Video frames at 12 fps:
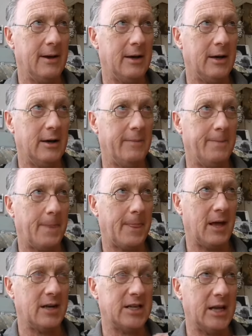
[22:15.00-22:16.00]

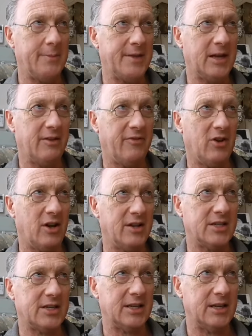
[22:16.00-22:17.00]
I take them down a flight
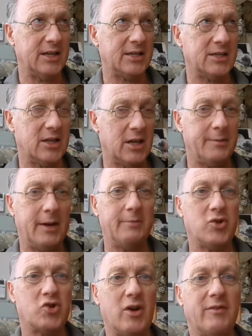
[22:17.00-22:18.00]
of stairs. I make
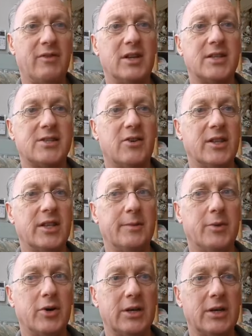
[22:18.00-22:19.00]
them travel inside their
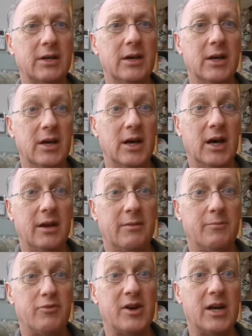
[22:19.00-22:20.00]
body
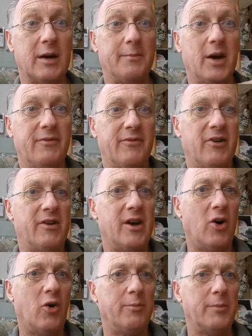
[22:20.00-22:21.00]
and bring up a very
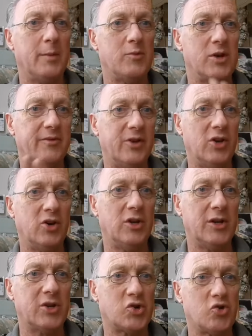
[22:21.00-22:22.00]
old memory of an
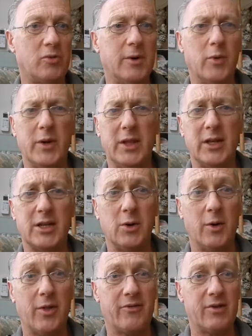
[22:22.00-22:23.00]
early trauma when they're
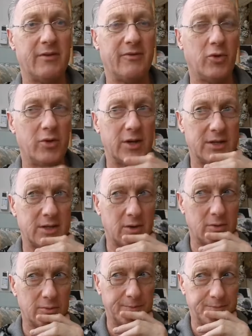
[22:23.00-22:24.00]
2 or 3 or 4 years
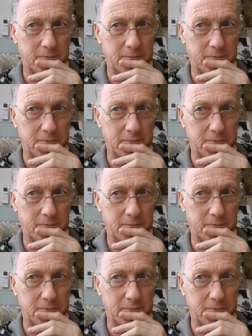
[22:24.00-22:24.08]
old.